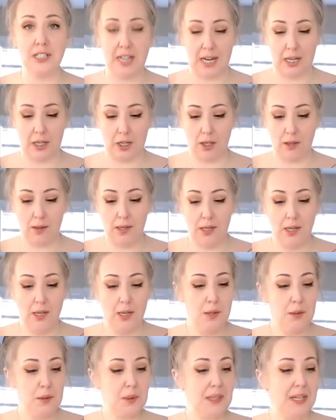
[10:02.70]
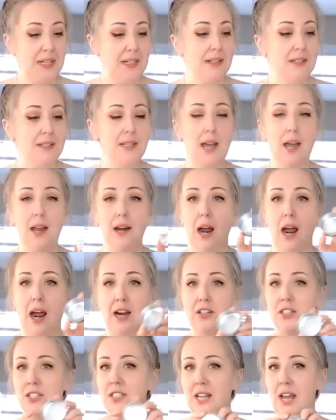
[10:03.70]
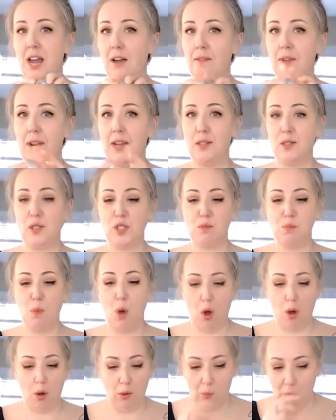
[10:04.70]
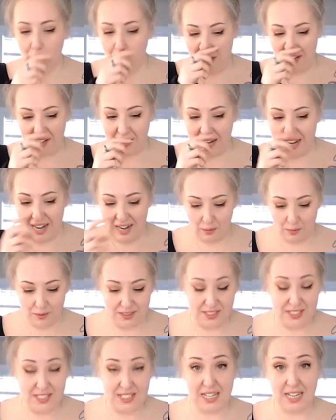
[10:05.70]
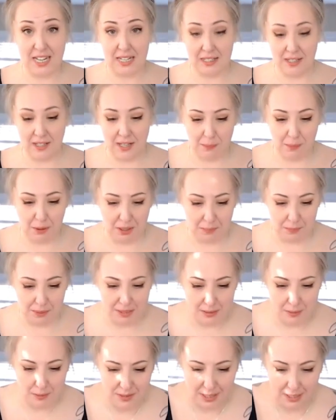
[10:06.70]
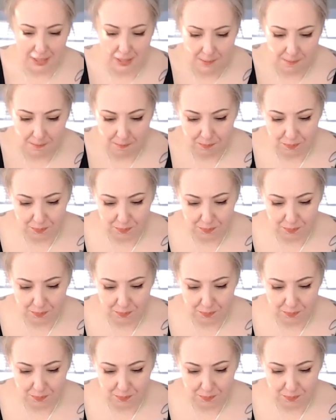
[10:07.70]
container. So like I said, I just have a small 1-ounce tin that I'm going to be using.